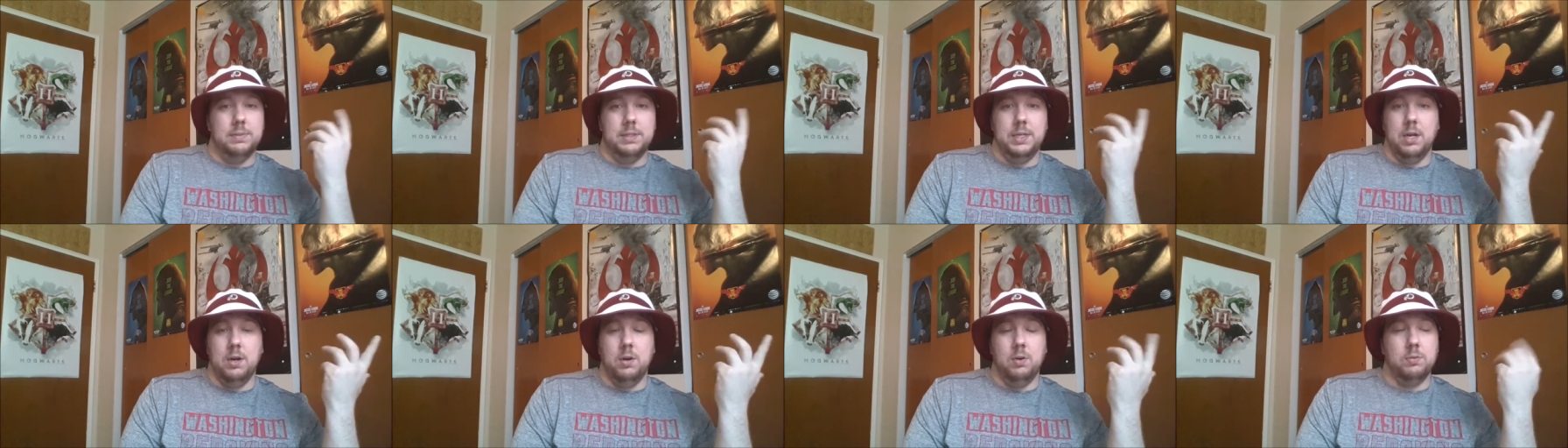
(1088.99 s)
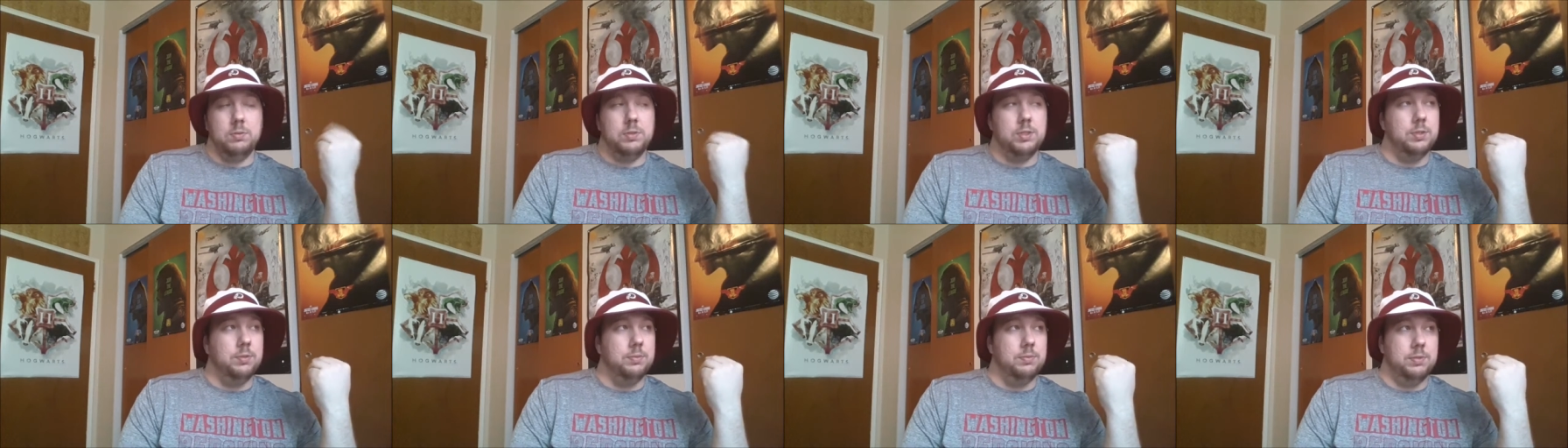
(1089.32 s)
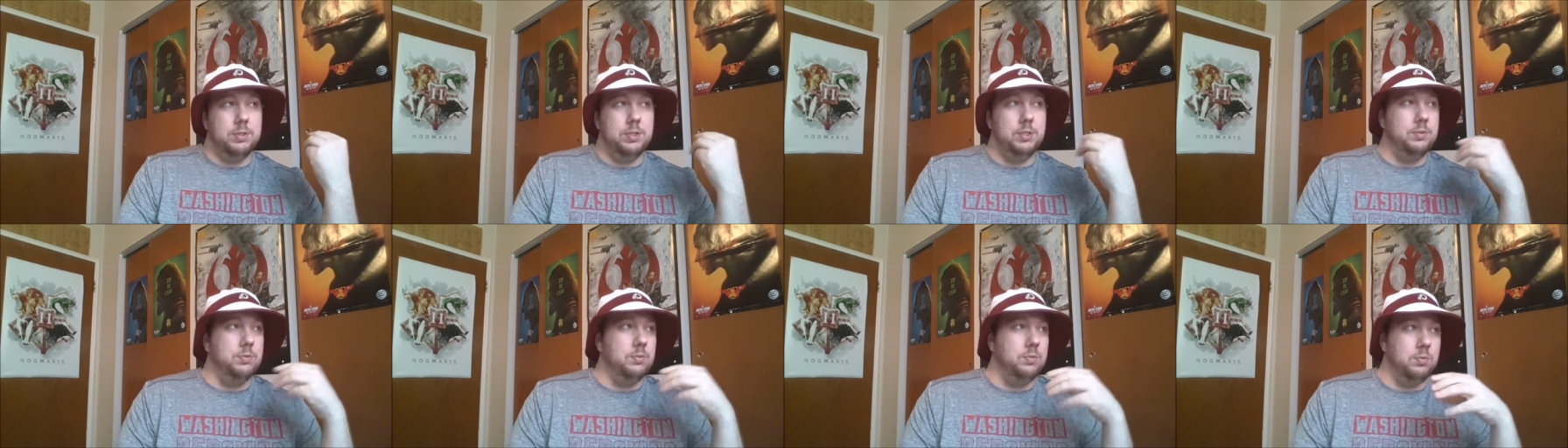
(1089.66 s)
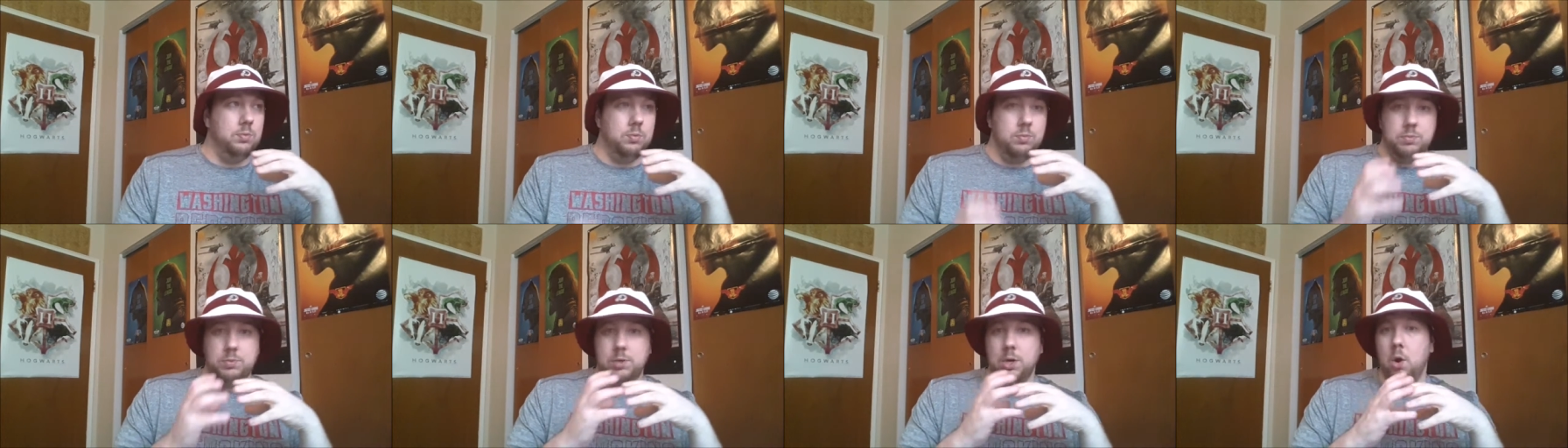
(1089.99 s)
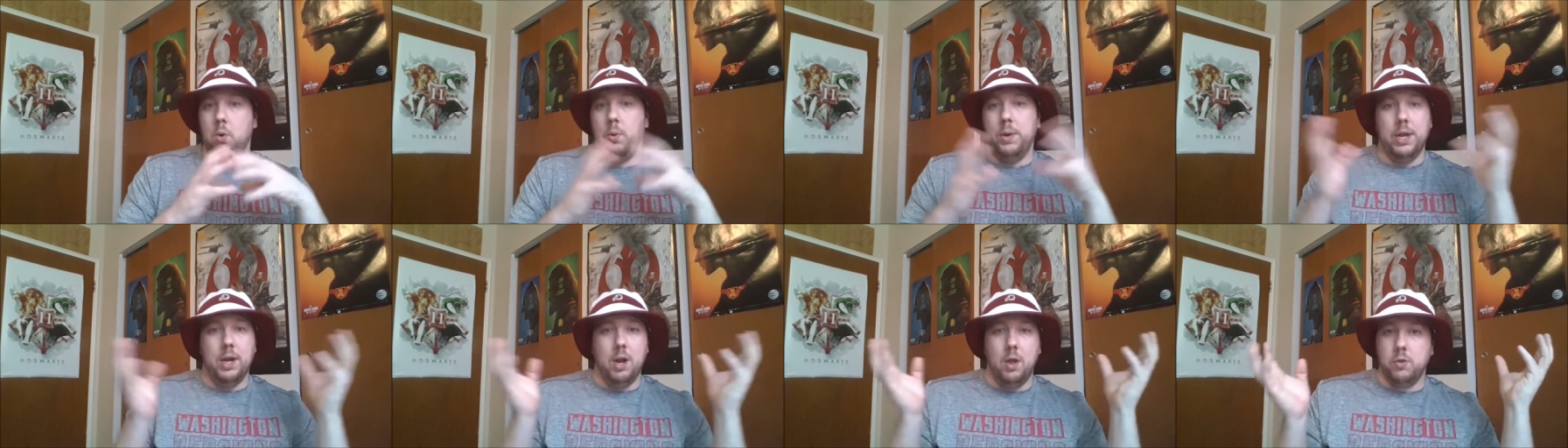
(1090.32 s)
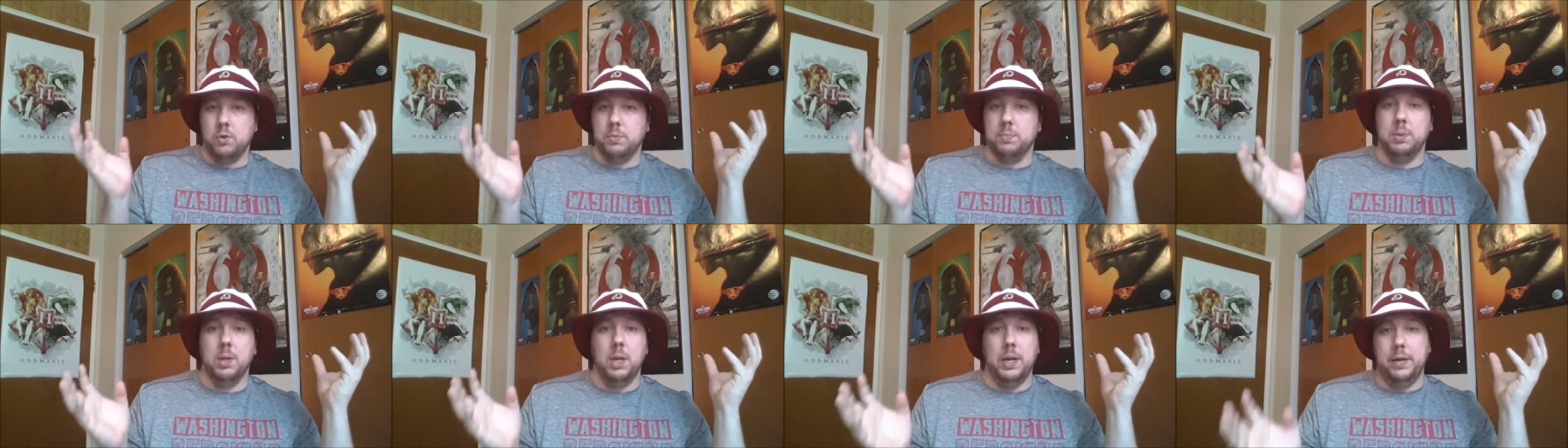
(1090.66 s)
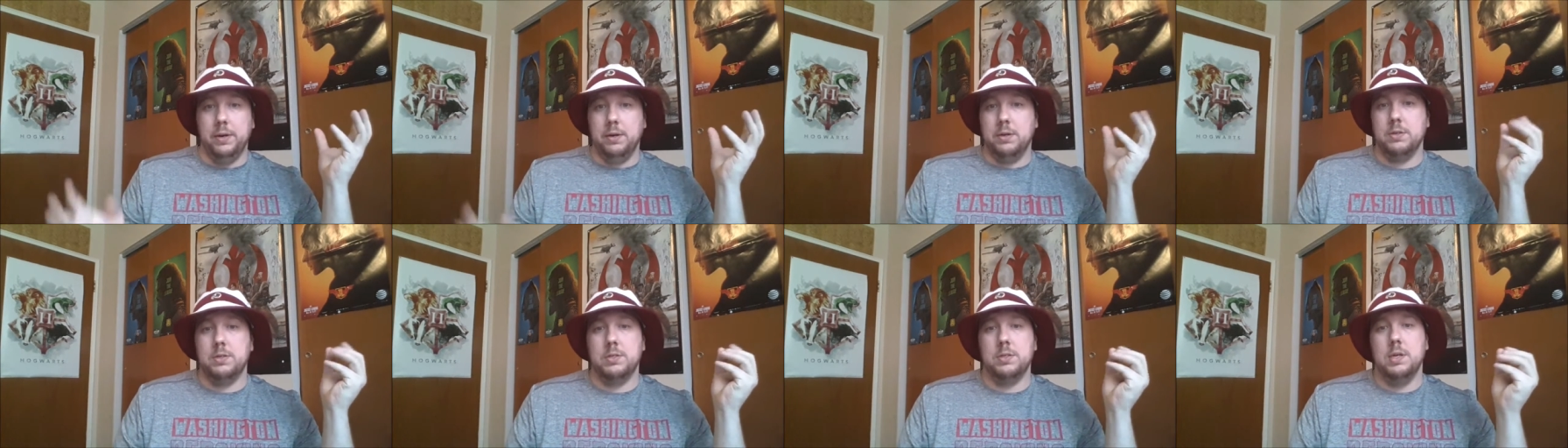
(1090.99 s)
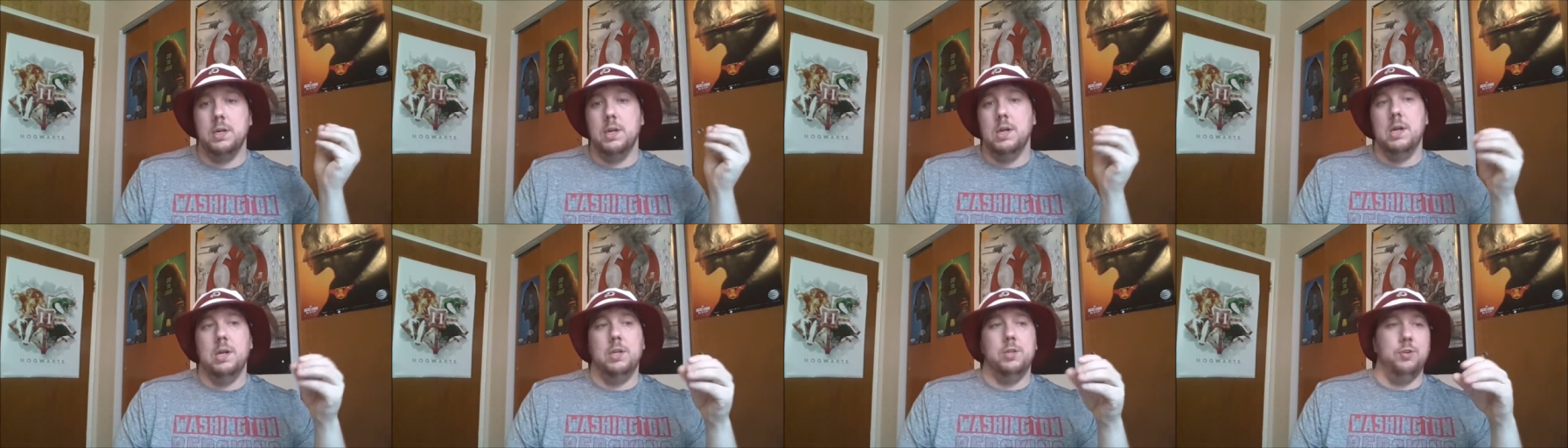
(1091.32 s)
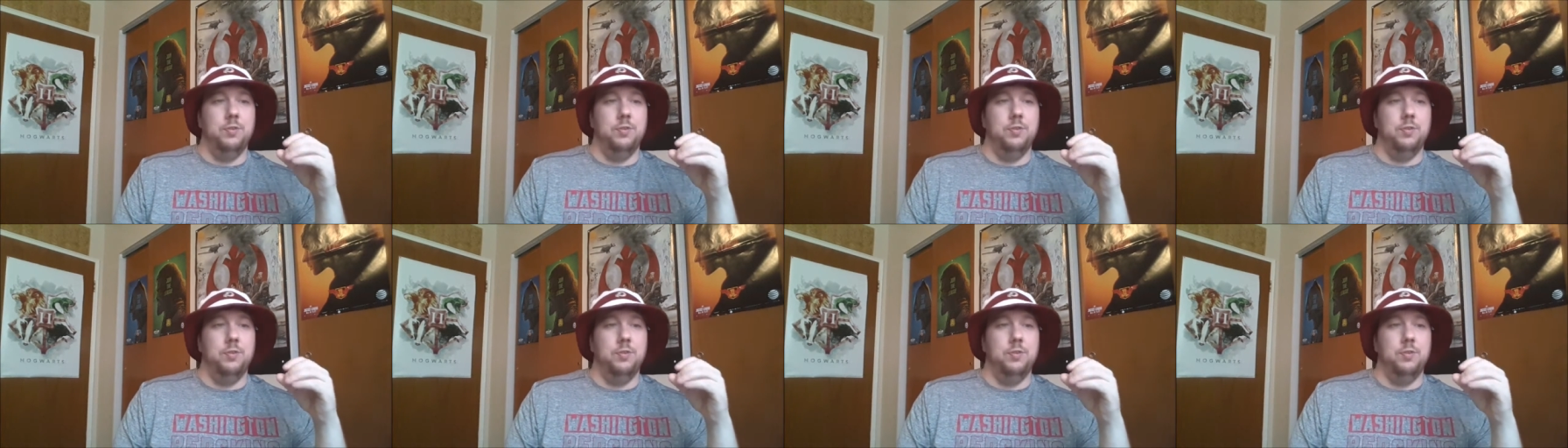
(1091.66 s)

to go get other players,